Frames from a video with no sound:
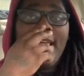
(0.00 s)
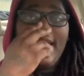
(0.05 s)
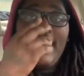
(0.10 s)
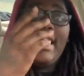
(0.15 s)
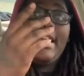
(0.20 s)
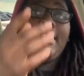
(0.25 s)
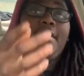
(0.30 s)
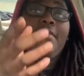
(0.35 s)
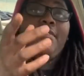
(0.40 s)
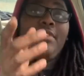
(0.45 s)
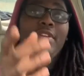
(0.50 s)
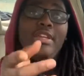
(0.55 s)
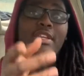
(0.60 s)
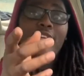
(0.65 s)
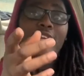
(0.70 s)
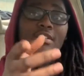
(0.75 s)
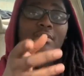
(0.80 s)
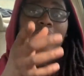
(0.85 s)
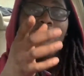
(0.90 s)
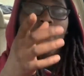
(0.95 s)
And the
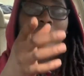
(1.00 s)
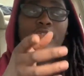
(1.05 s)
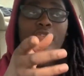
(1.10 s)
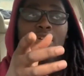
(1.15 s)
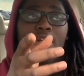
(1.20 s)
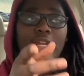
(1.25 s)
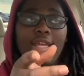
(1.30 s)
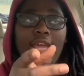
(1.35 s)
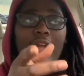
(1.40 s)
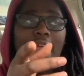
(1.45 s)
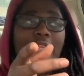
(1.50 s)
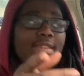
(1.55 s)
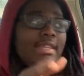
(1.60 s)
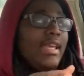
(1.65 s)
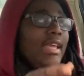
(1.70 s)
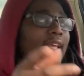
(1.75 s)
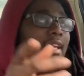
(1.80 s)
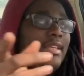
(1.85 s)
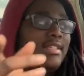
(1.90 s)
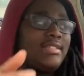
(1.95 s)
video before that, I
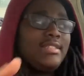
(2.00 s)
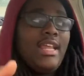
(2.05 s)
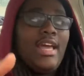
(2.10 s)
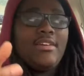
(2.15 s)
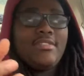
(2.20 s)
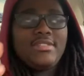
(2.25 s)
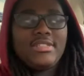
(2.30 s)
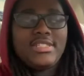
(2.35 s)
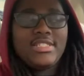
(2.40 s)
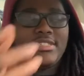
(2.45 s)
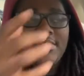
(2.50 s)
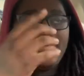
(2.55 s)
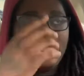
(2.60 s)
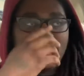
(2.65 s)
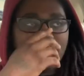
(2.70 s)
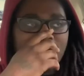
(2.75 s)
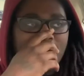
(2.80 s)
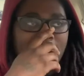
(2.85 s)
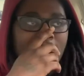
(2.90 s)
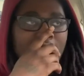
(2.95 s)
think, is now 6
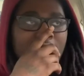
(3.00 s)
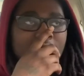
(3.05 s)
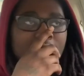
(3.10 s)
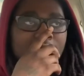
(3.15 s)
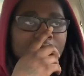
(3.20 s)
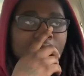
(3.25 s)
months ago.